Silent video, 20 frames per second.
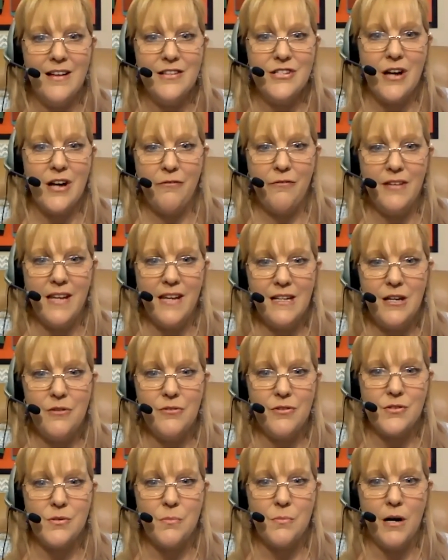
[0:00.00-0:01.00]
Jeff, thank you.
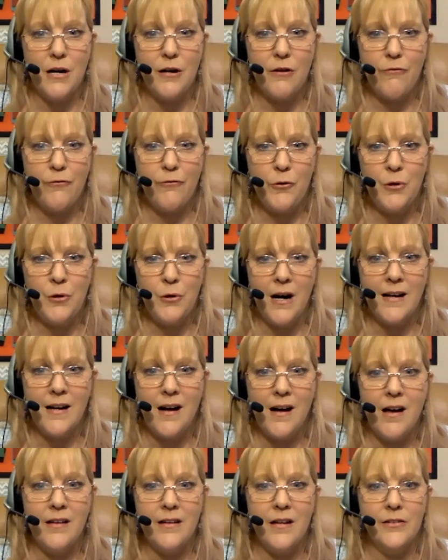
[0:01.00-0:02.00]
There's a microphone
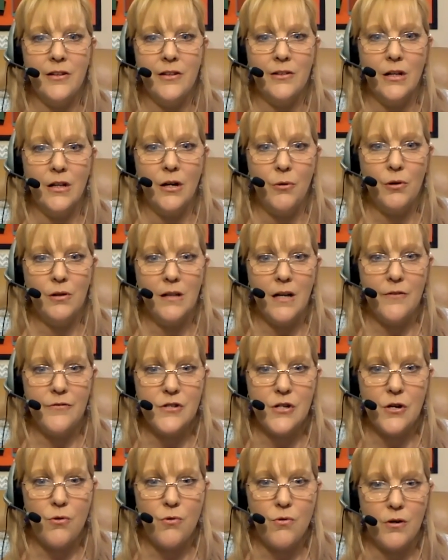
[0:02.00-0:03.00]
icon on the lower
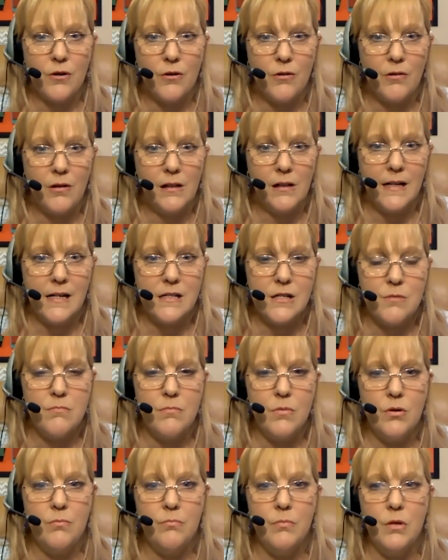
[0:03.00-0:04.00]
left corner. Click it to
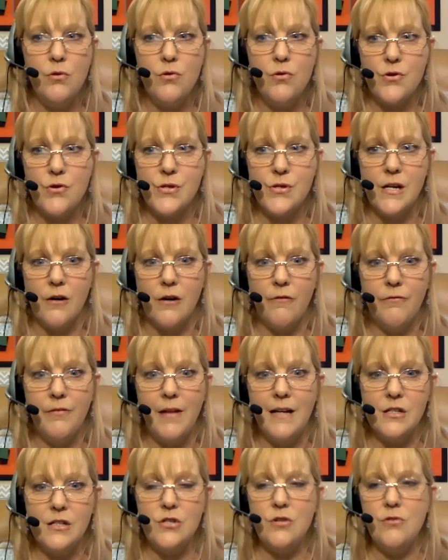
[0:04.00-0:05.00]
mute yourself.
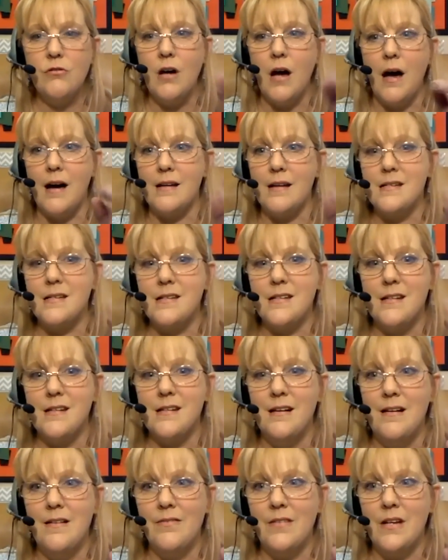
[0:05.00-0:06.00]
That's you guys.
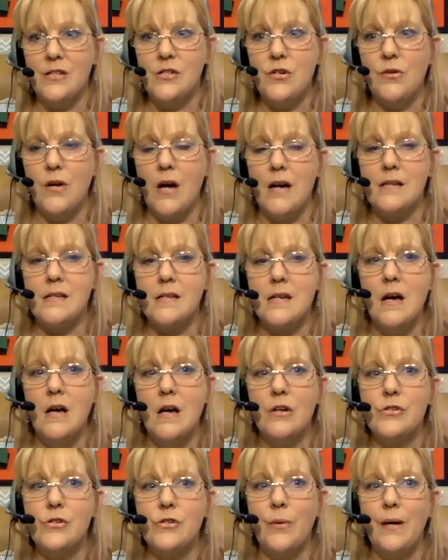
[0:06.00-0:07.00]
That's you guys.
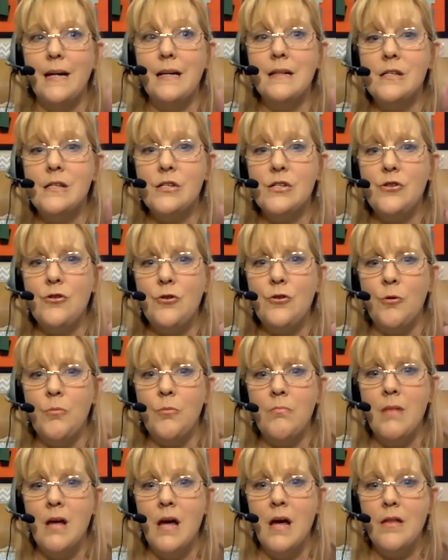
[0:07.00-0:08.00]
So in
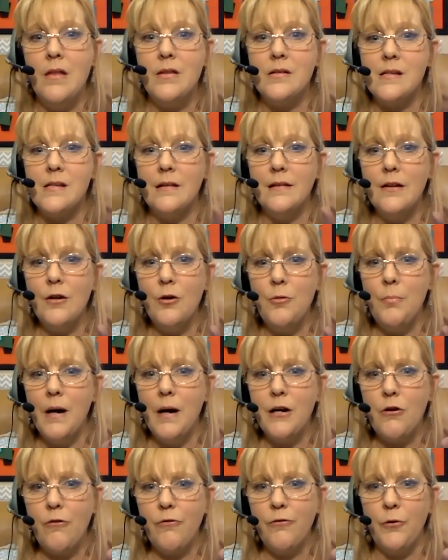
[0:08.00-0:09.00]
Zoom, there's a little
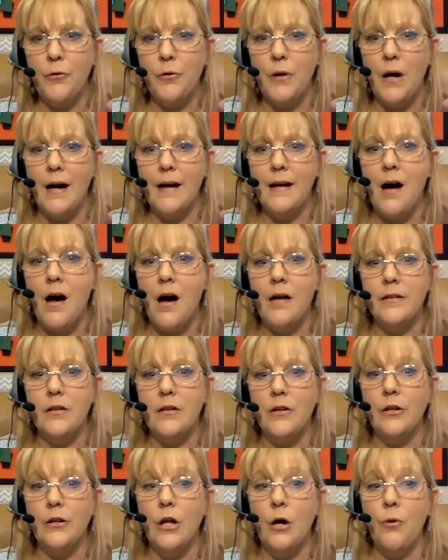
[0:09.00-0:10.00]
microphone icon
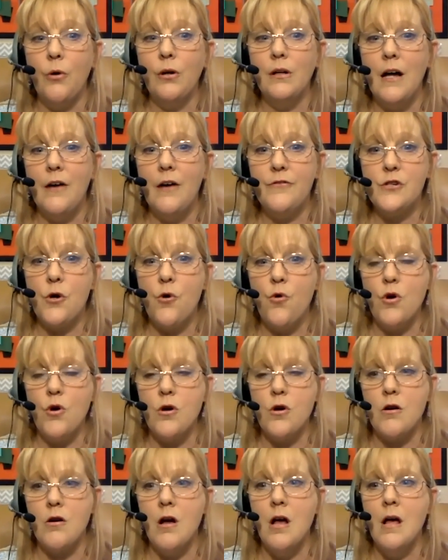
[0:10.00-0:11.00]
in the lower left
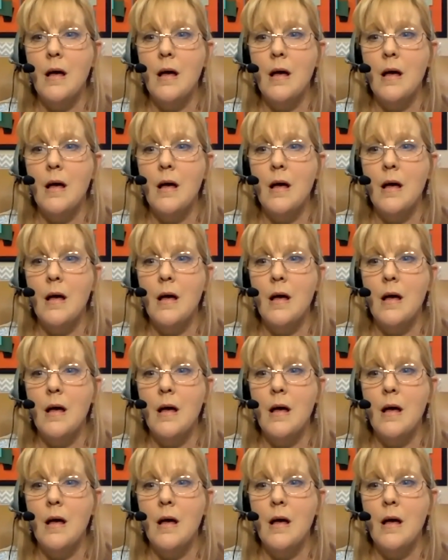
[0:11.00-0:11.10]
corner.